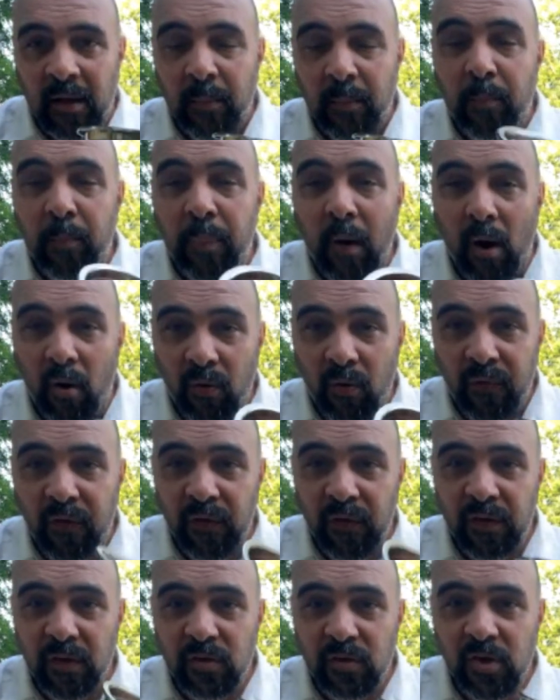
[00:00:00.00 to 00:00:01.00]
bowl for
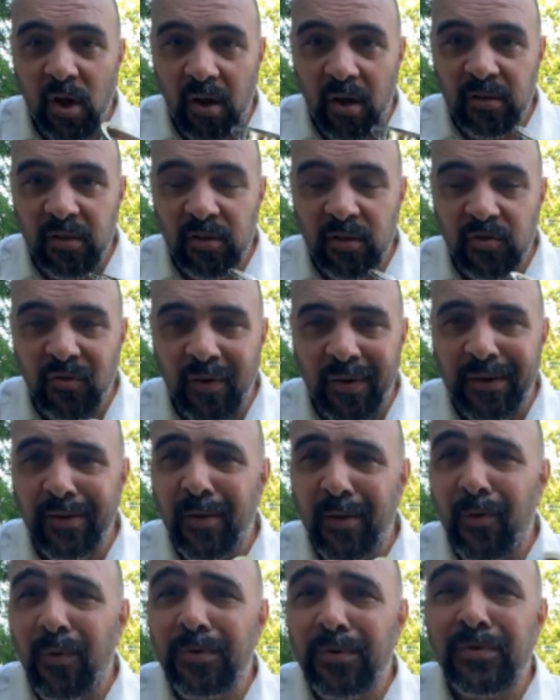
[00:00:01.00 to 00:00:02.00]
your dog to drink.
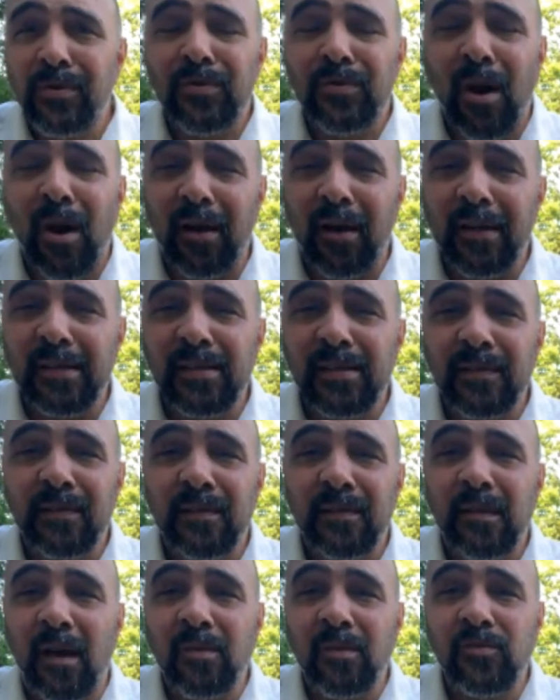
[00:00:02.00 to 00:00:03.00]
Once your dog is
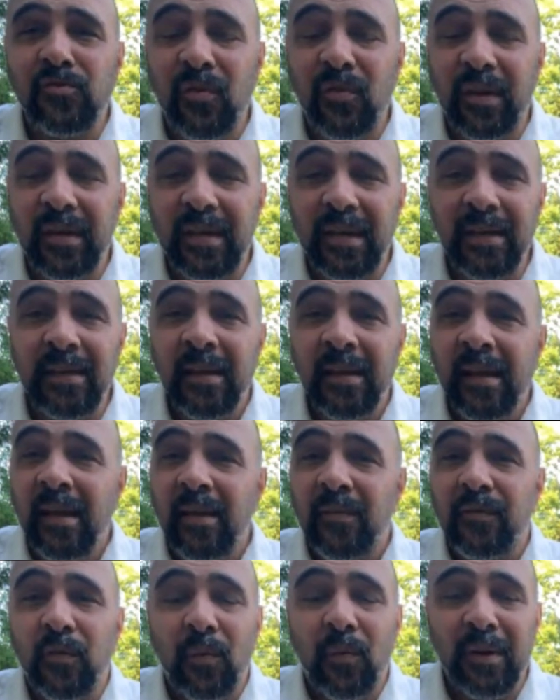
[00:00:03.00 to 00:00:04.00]
done drinking,
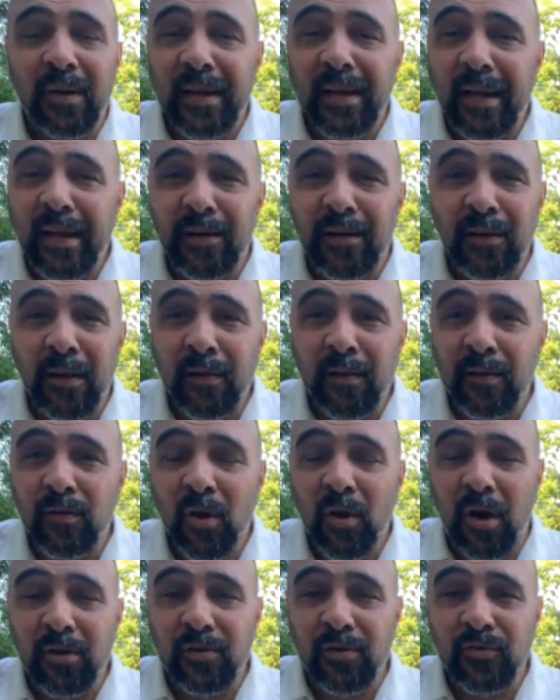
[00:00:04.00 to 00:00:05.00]
if you want to let another
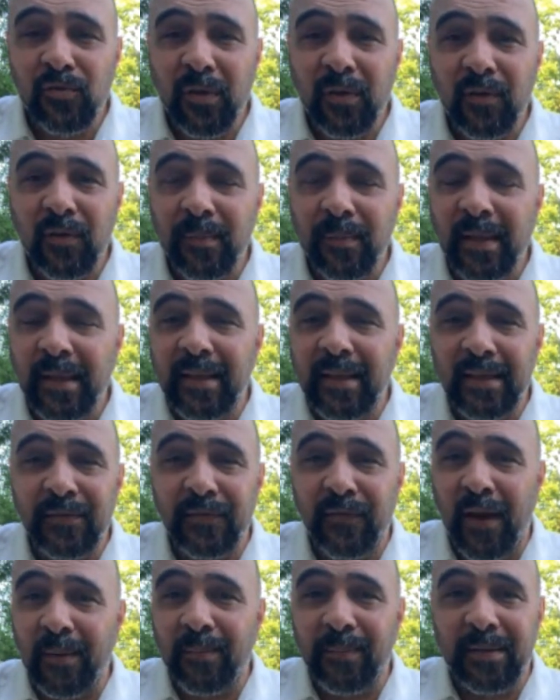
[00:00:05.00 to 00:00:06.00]
dog drink from there, that's
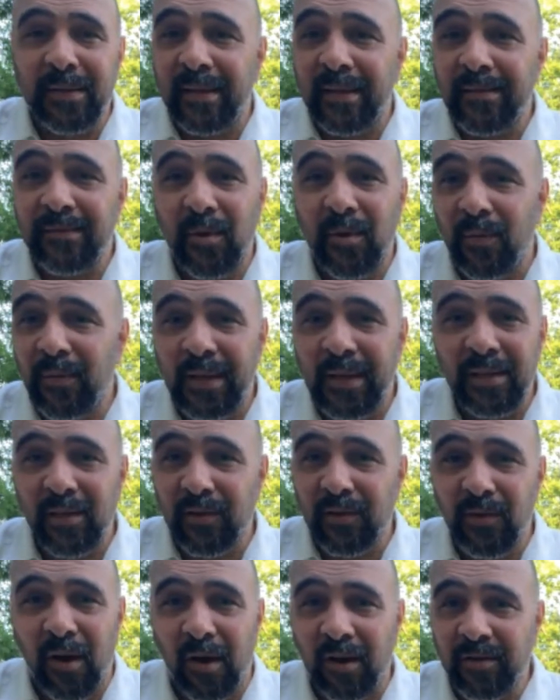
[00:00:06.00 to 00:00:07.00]
fine. But then don't let your
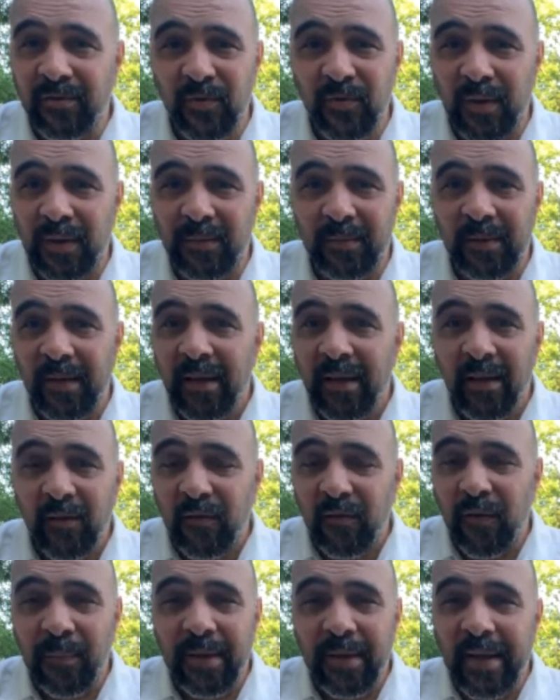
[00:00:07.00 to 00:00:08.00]
dog drink
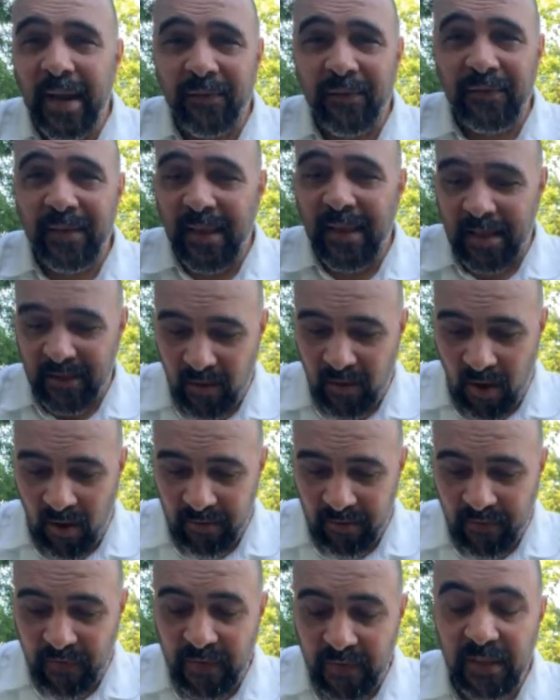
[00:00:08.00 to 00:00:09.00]
from it after that dog
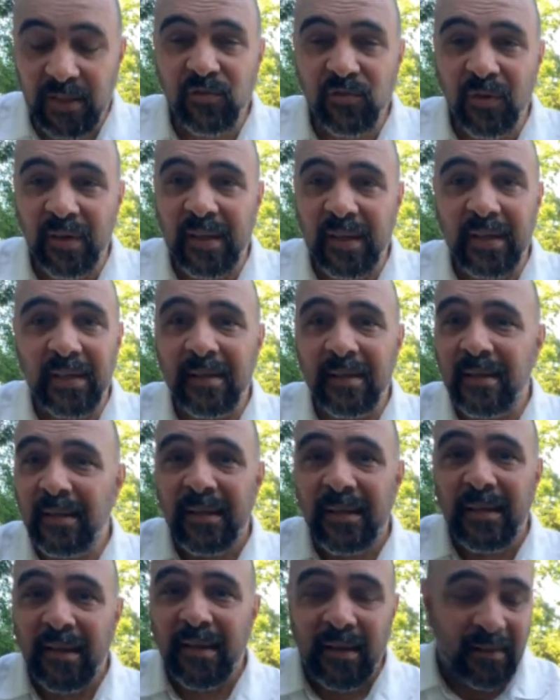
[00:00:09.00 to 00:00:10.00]
finished drinking.
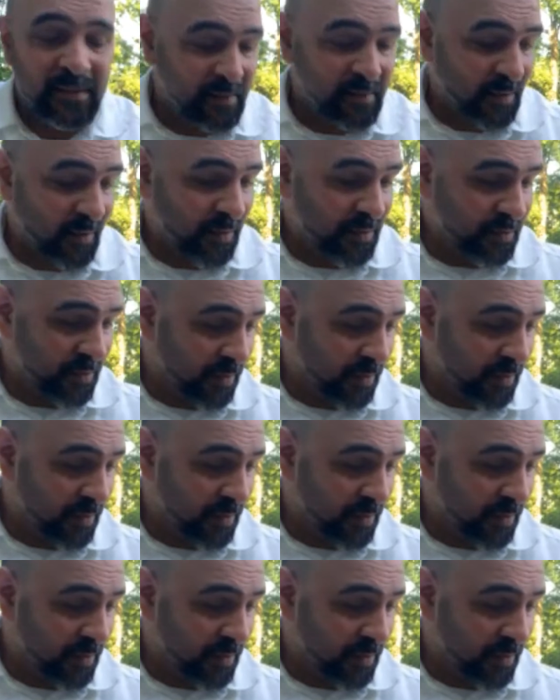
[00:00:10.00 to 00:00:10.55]
So